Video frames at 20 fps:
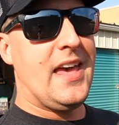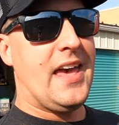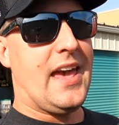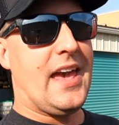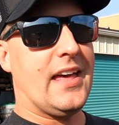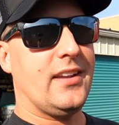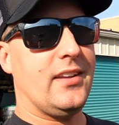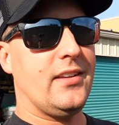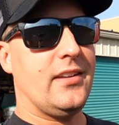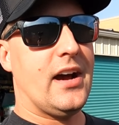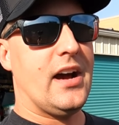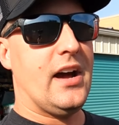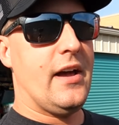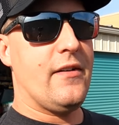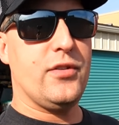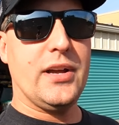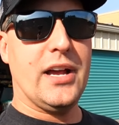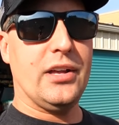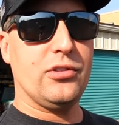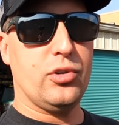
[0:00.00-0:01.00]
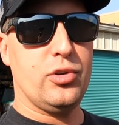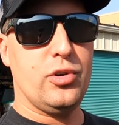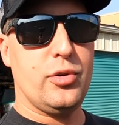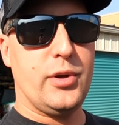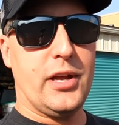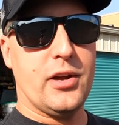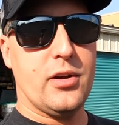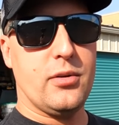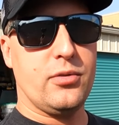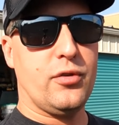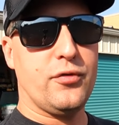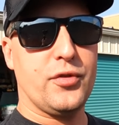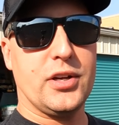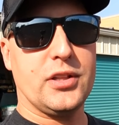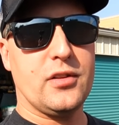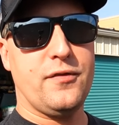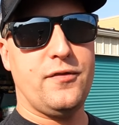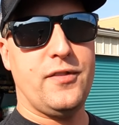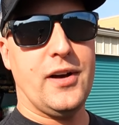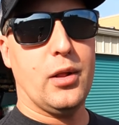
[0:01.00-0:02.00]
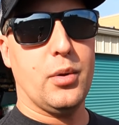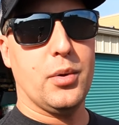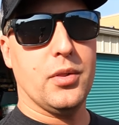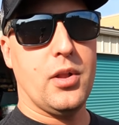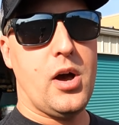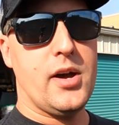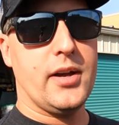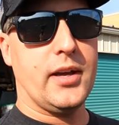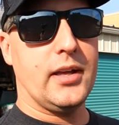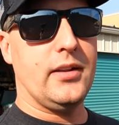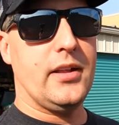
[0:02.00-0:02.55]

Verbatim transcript: And if you guys are new here, don't forget to follow along,